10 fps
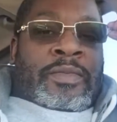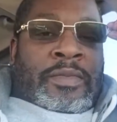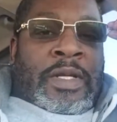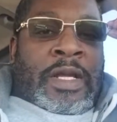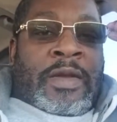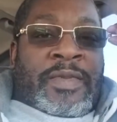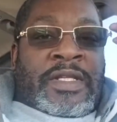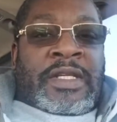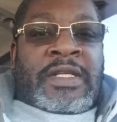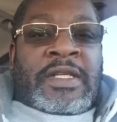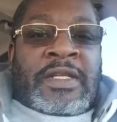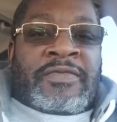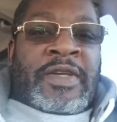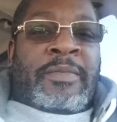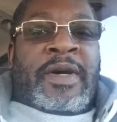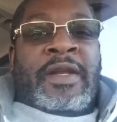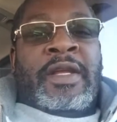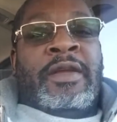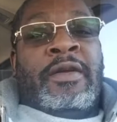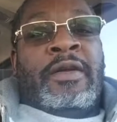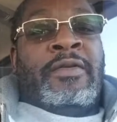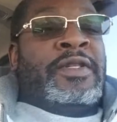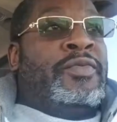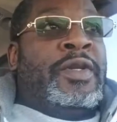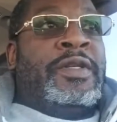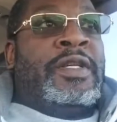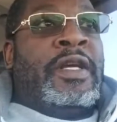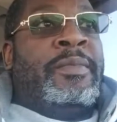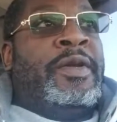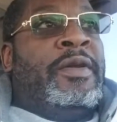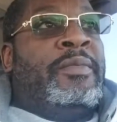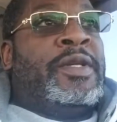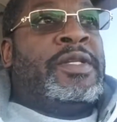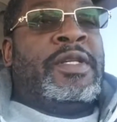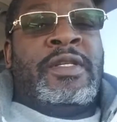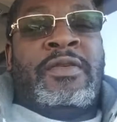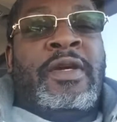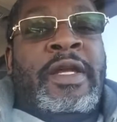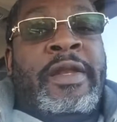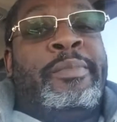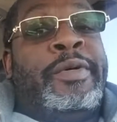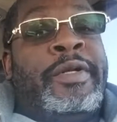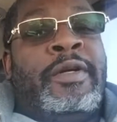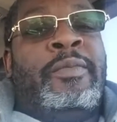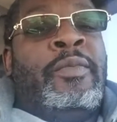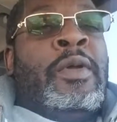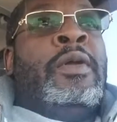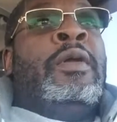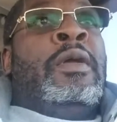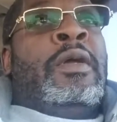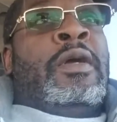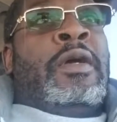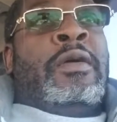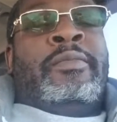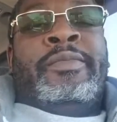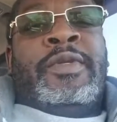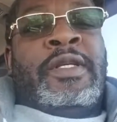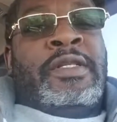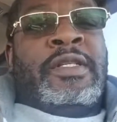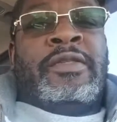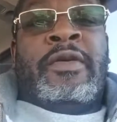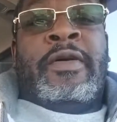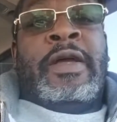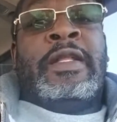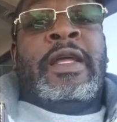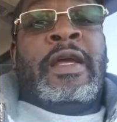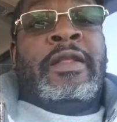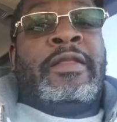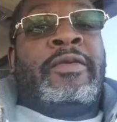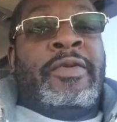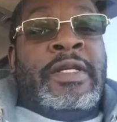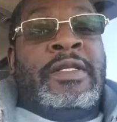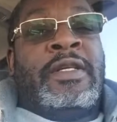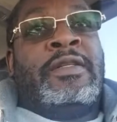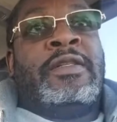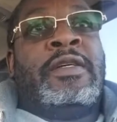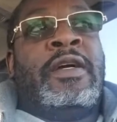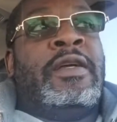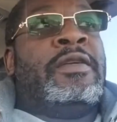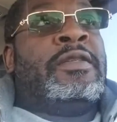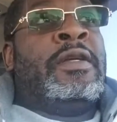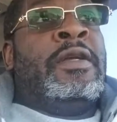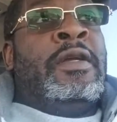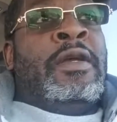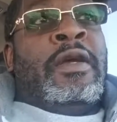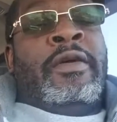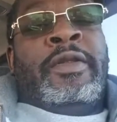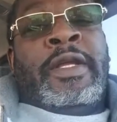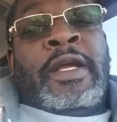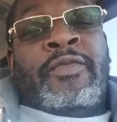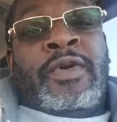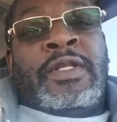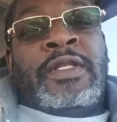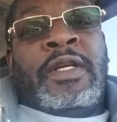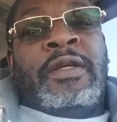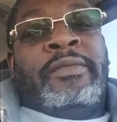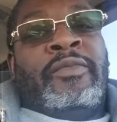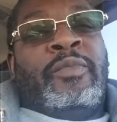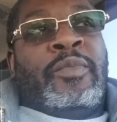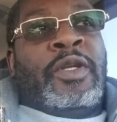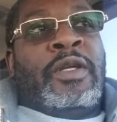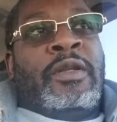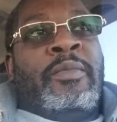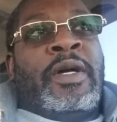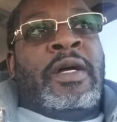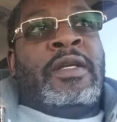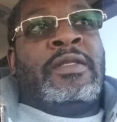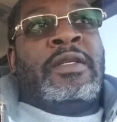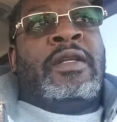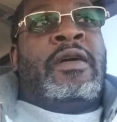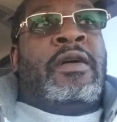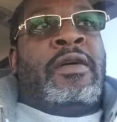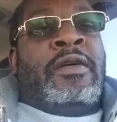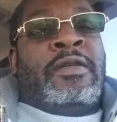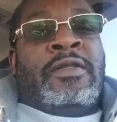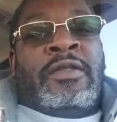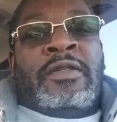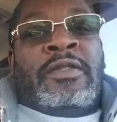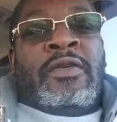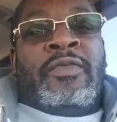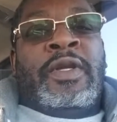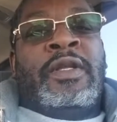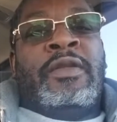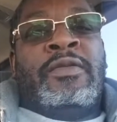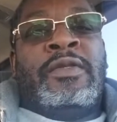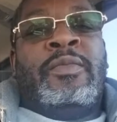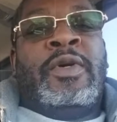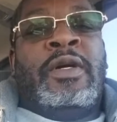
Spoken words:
I got my CTS V about a year ago. It's wintertime here in Michigan, so I got it put up. That's just so I don't have to have 3 sets of tires. I only got 1 set. Looking to buy a set of R's so we can do some